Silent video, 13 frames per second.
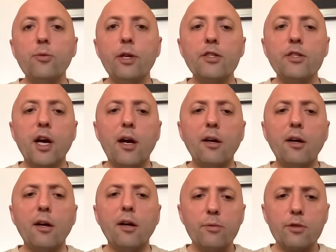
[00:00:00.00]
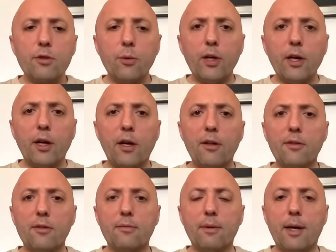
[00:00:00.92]
always quite a
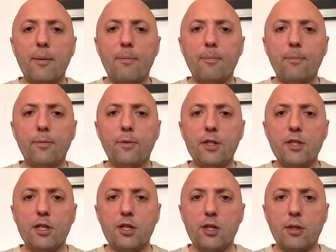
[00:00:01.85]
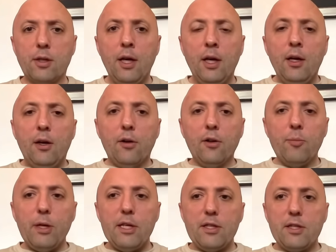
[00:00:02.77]
hard decision on the
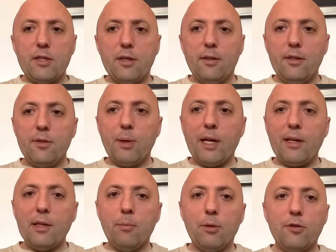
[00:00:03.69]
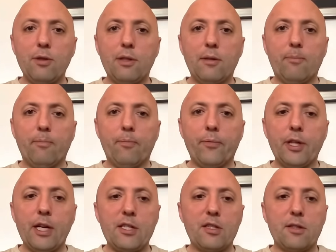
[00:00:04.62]
basis that disparity between
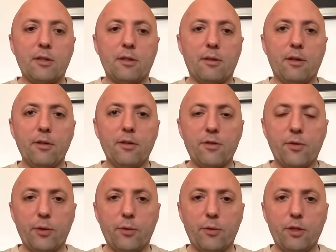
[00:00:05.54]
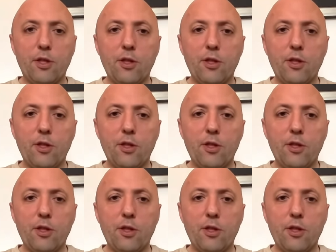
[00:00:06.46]
Leicester and Huddersfield is